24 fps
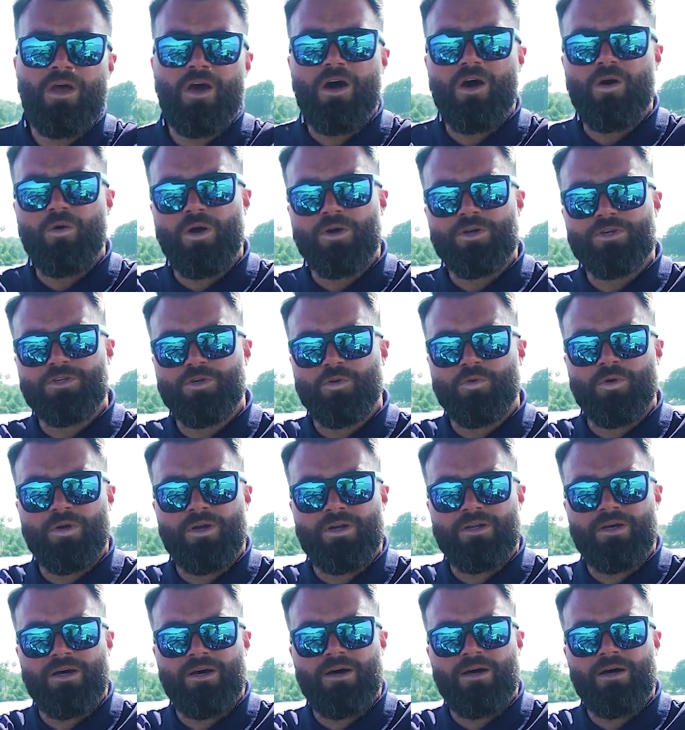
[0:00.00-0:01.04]
or our store
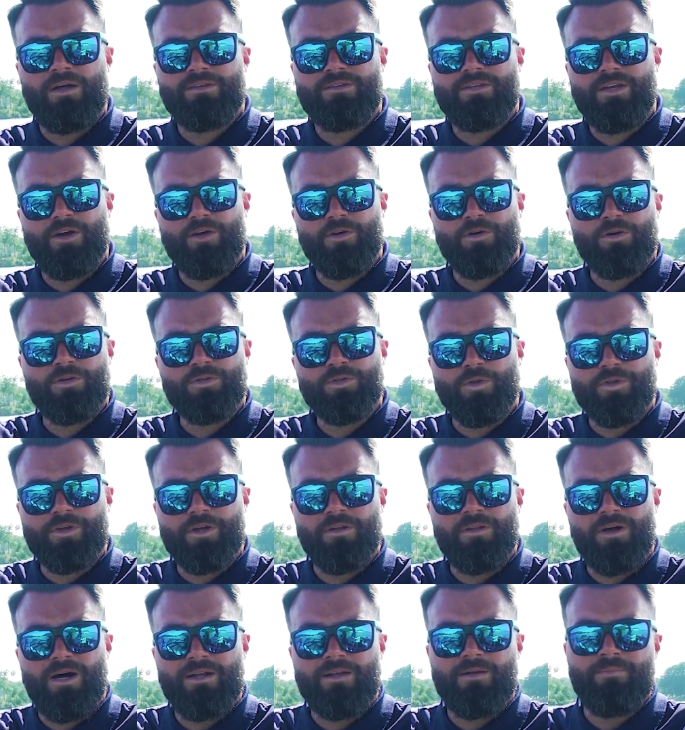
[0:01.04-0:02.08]
in Terrell, North
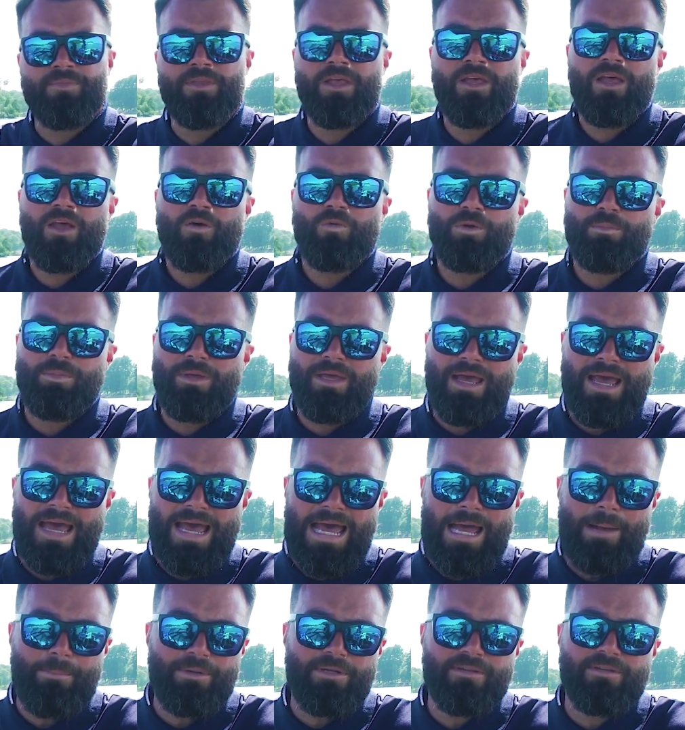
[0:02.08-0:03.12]
Carolina. We'd be
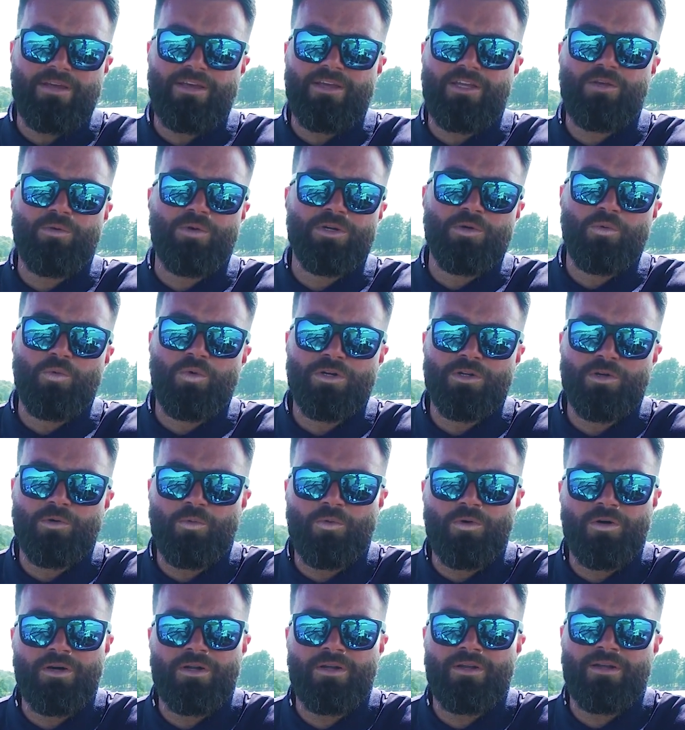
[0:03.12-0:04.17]
happy to take you on a
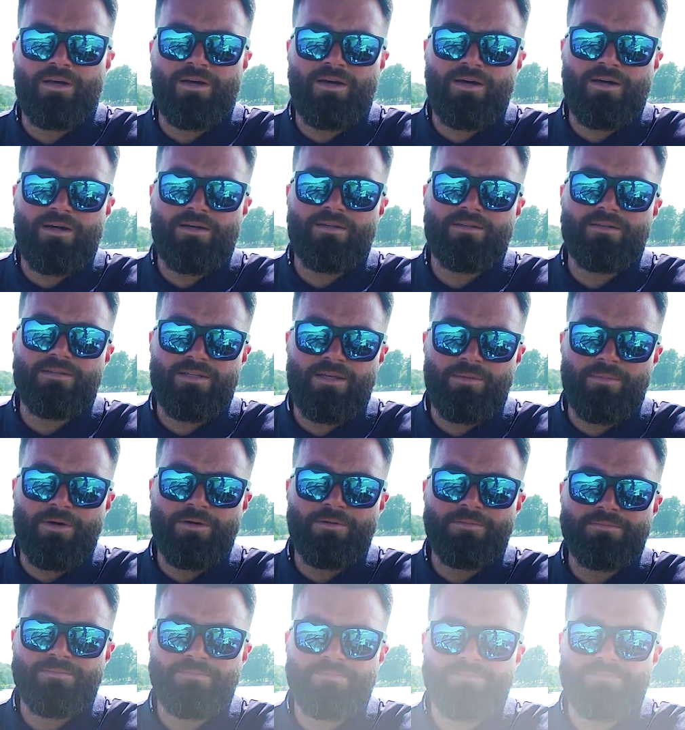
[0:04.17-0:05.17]
101 demo.